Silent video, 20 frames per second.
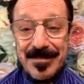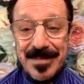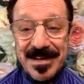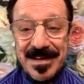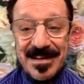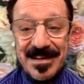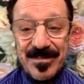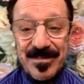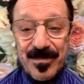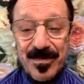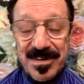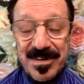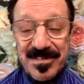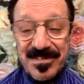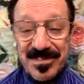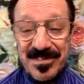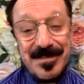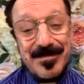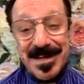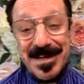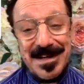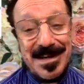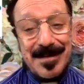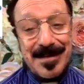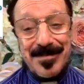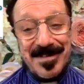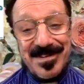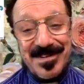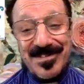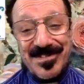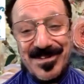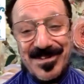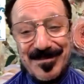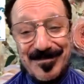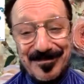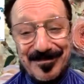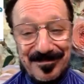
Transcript: as what seemed to happen this year.